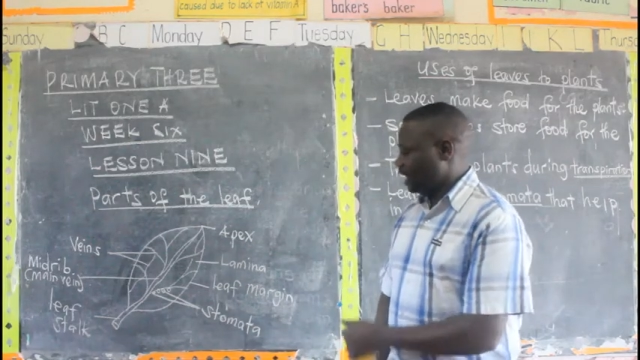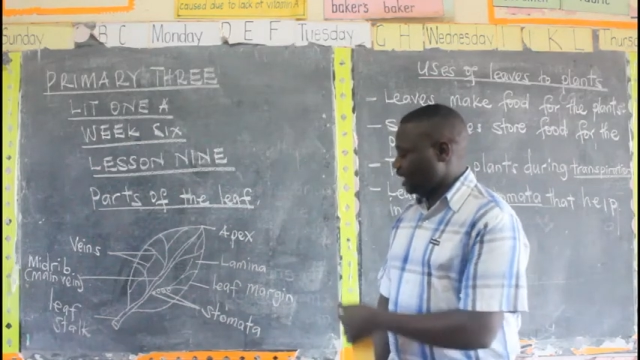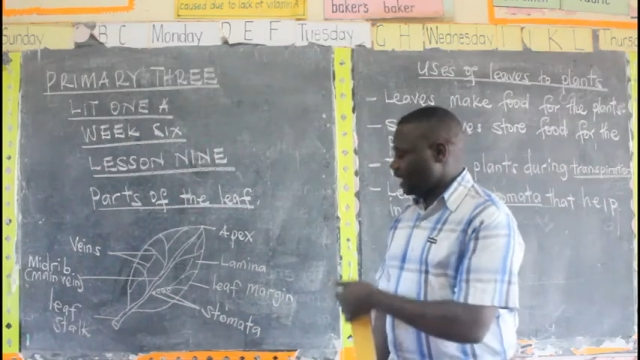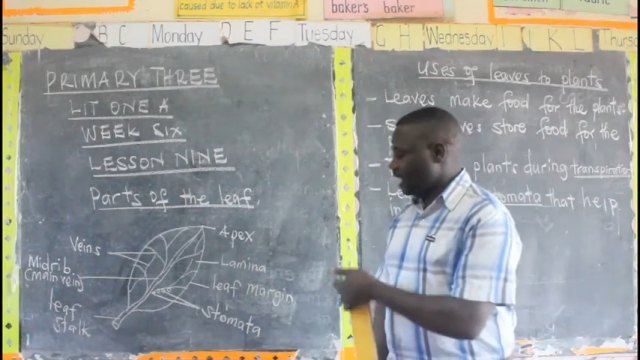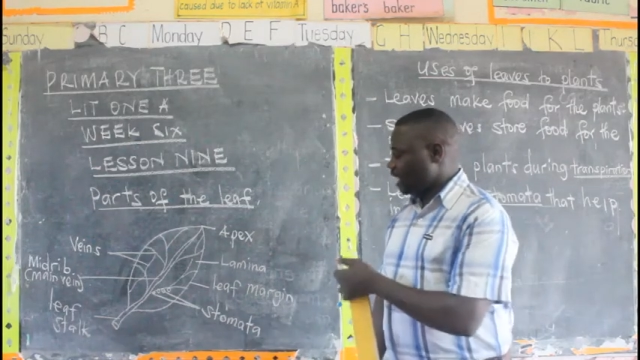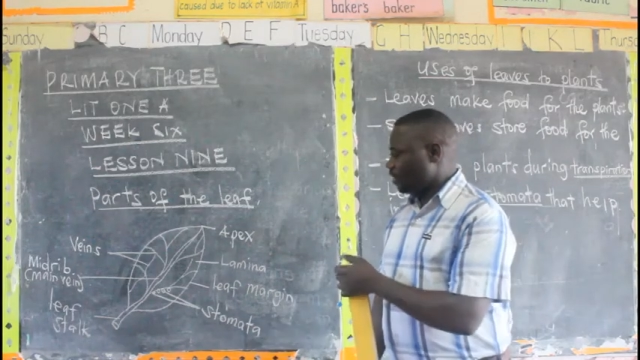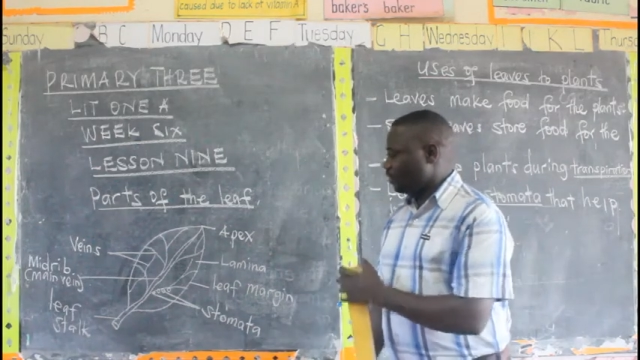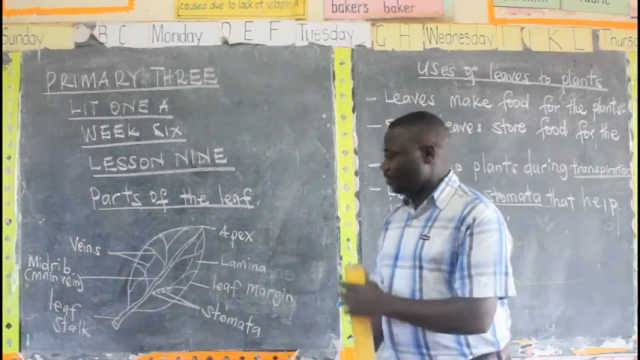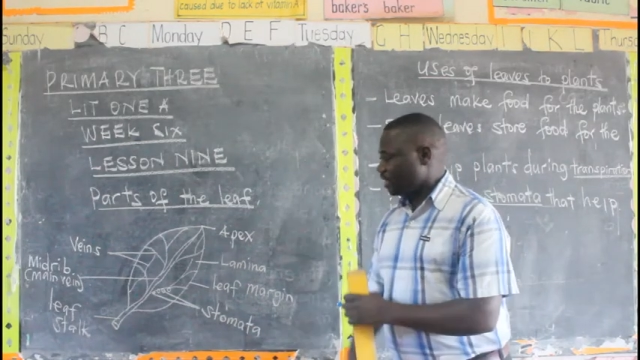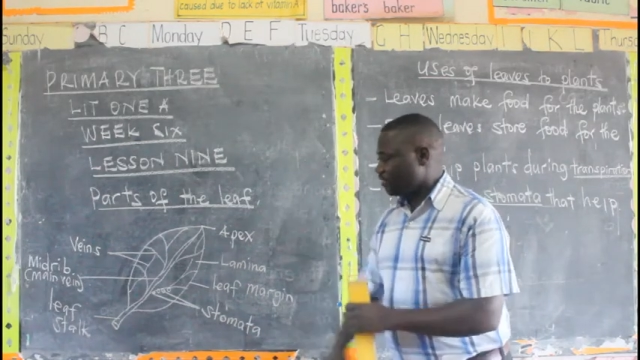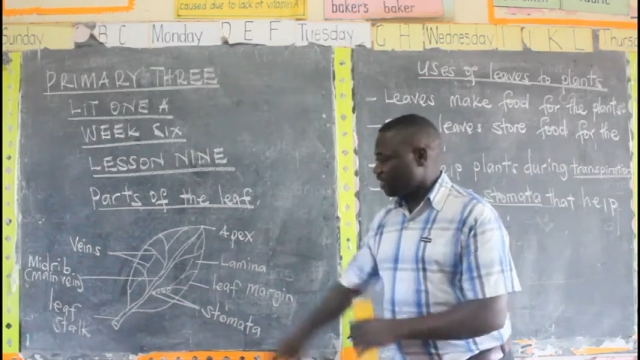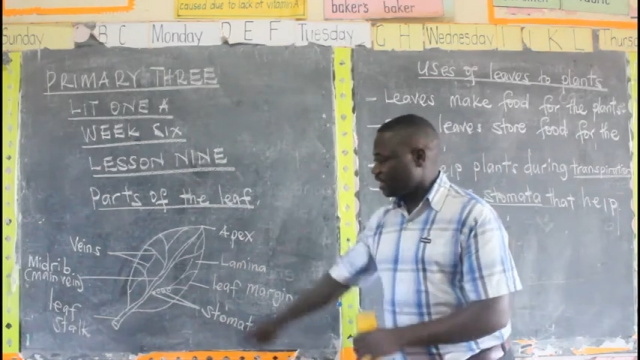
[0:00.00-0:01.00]
Then now,
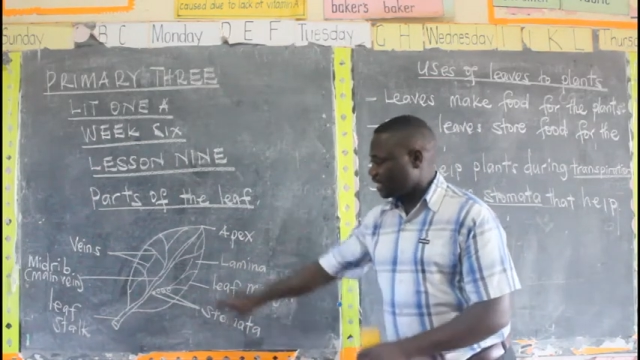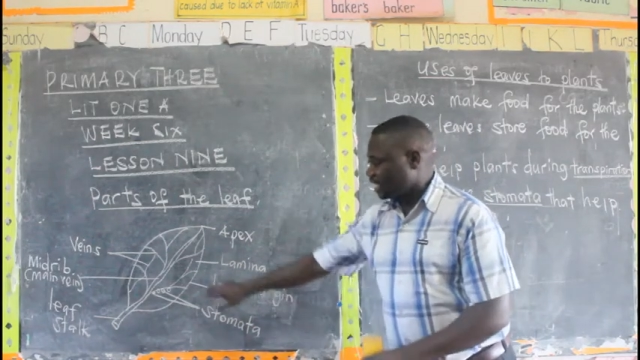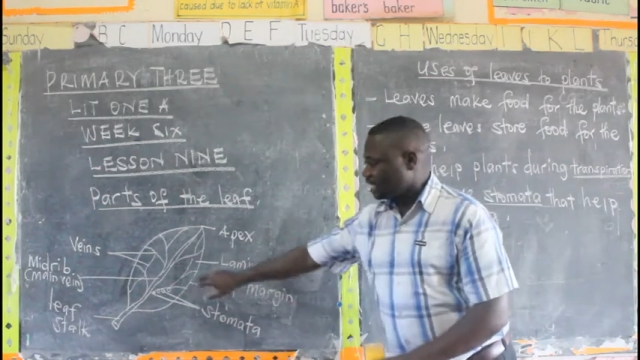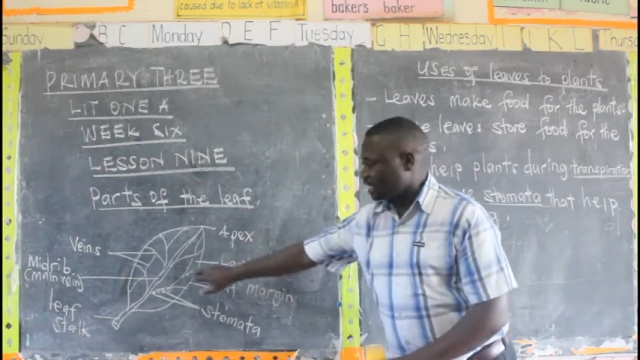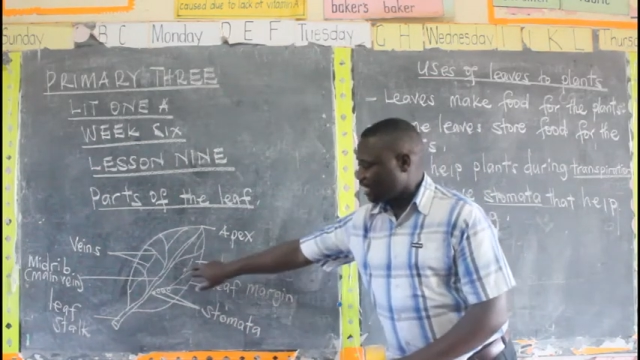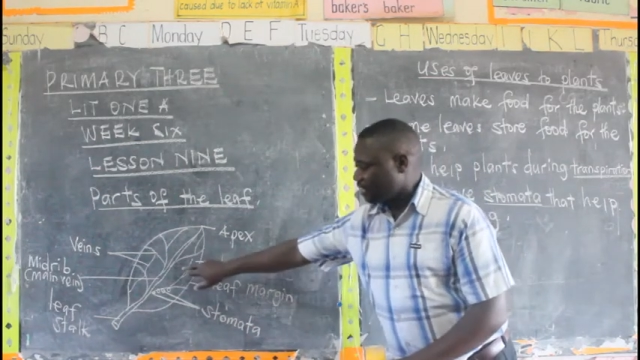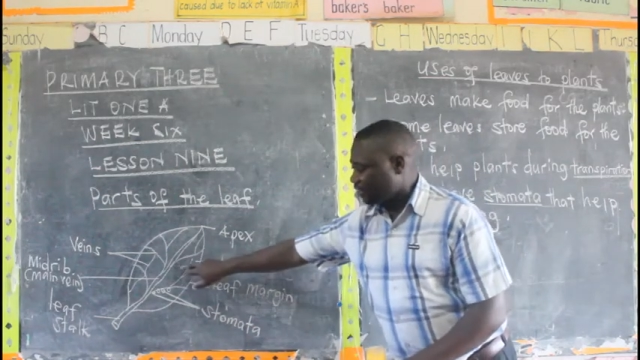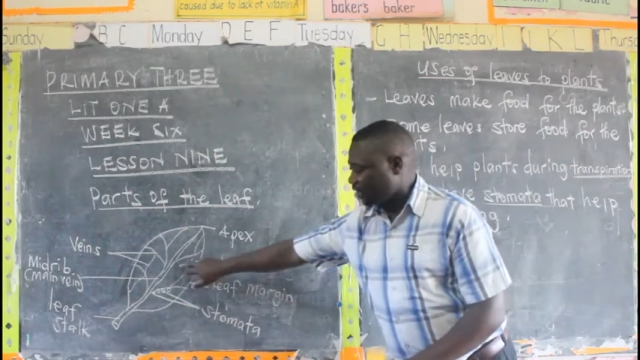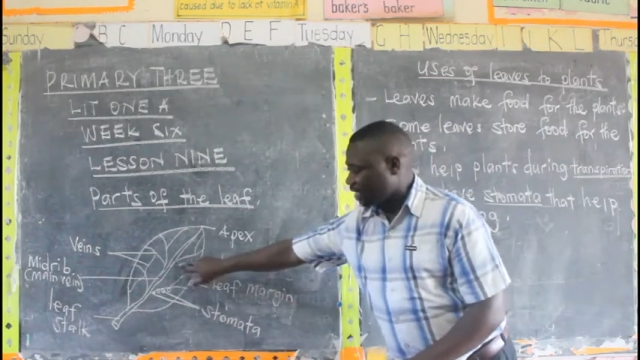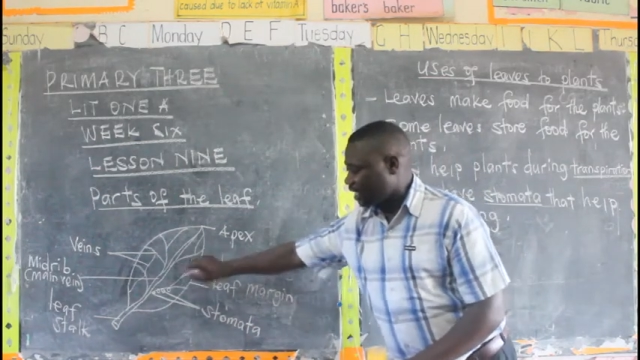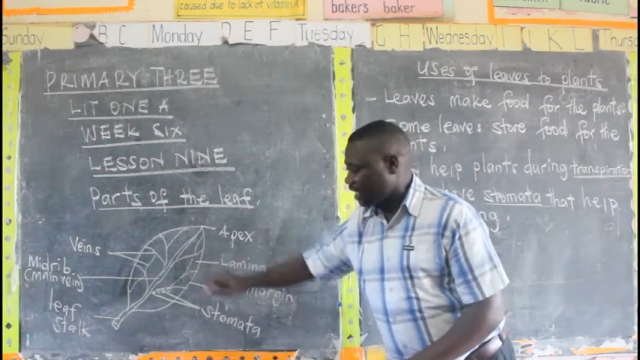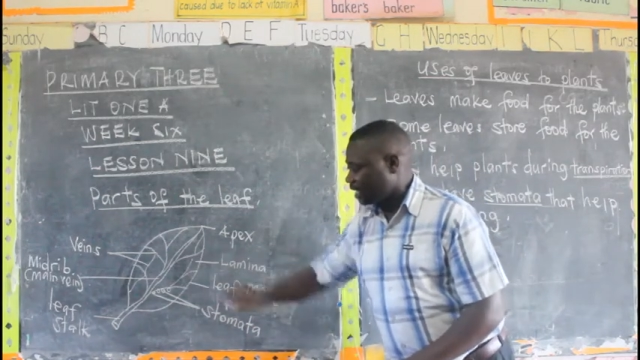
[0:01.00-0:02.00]
even this leaf
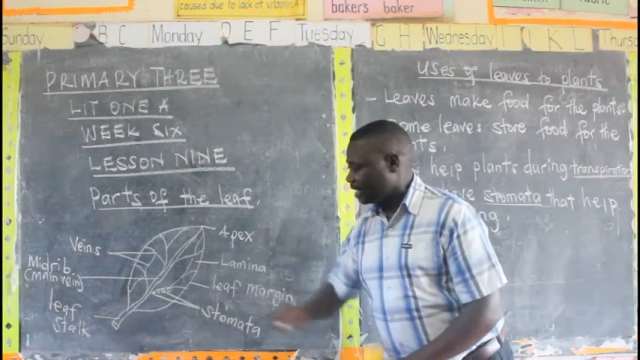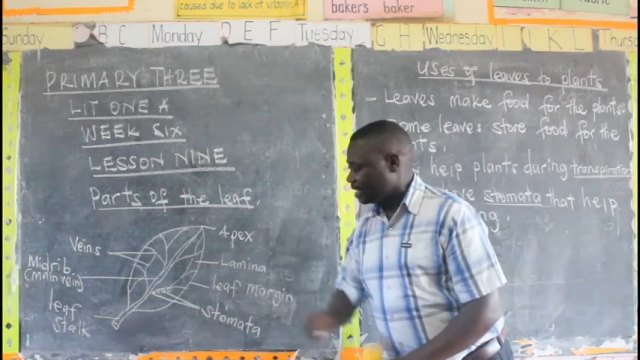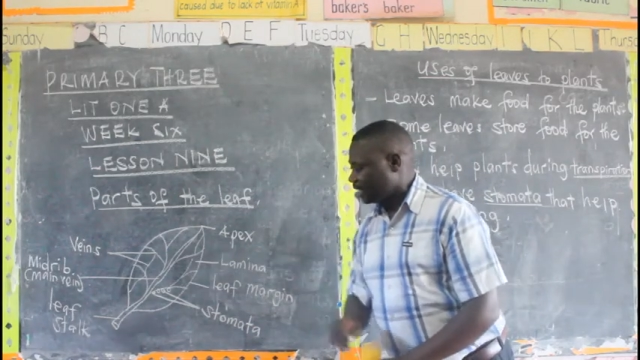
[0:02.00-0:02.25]
here